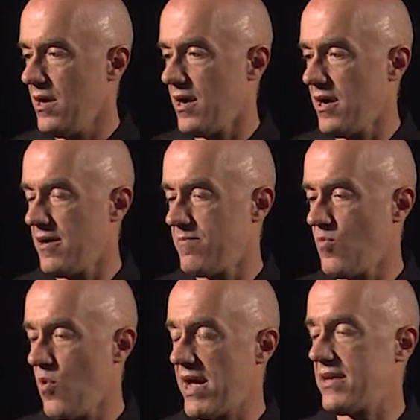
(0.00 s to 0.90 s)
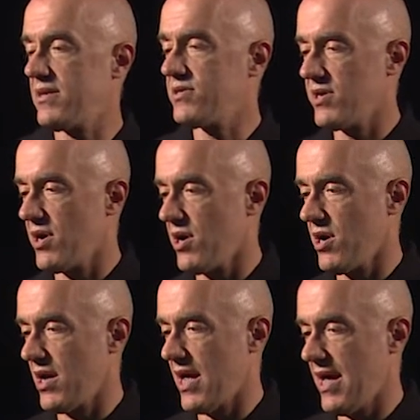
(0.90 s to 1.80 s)
Um, when is
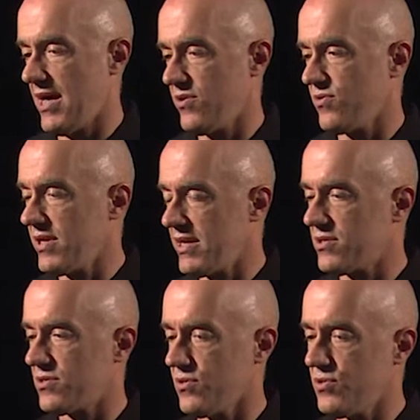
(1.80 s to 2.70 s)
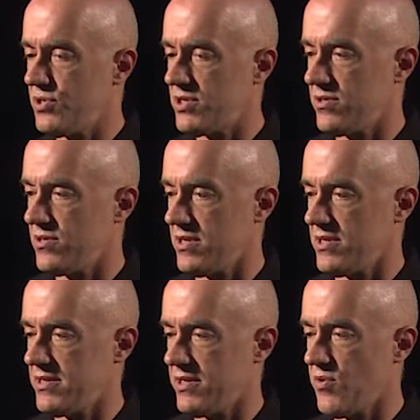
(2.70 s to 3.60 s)
there a unique solution to
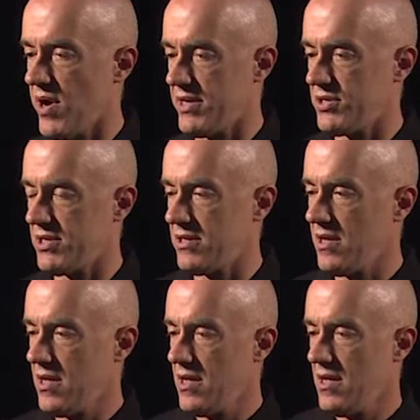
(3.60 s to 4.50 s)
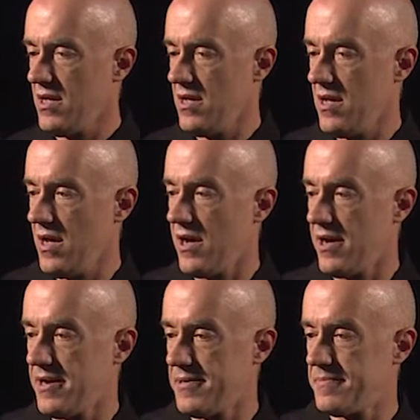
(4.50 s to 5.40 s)
this equation?
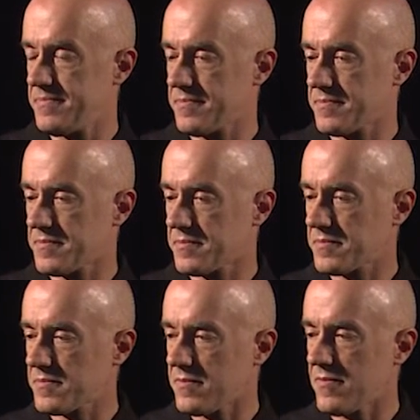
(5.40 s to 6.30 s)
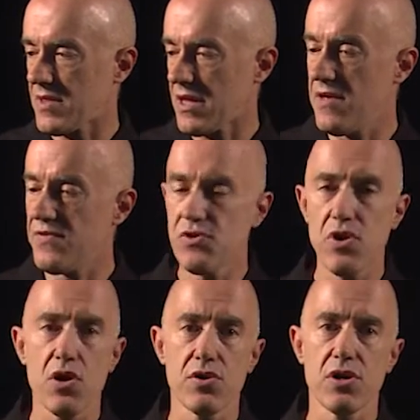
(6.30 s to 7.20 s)
Um, if you
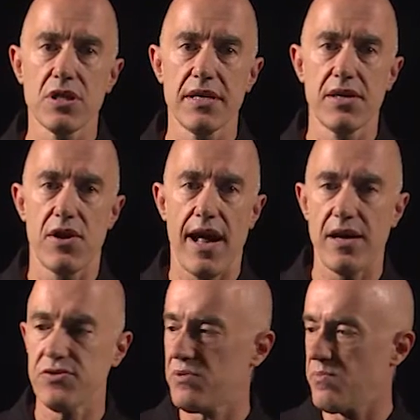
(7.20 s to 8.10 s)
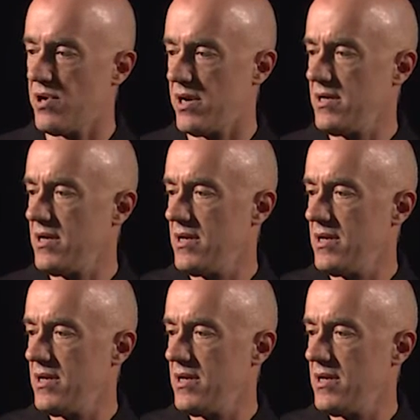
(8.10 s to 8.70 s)
know your linear algebra,